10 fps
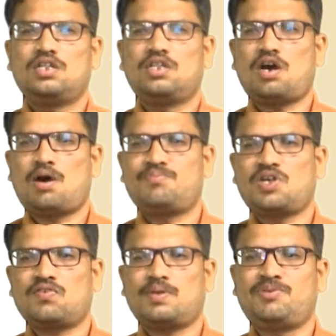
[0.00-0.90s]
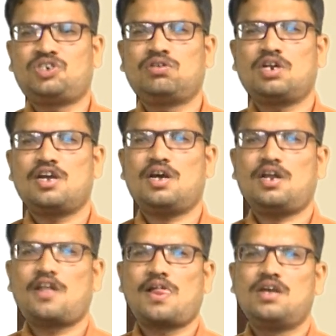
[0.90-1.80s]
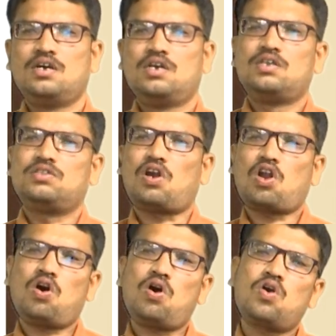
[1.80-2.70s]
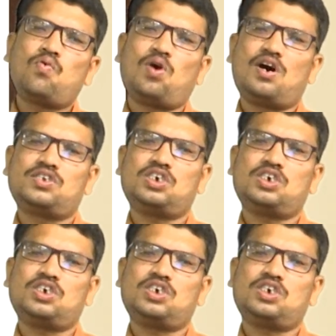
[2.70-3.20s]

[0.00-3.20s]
the observe the picture here. The dog was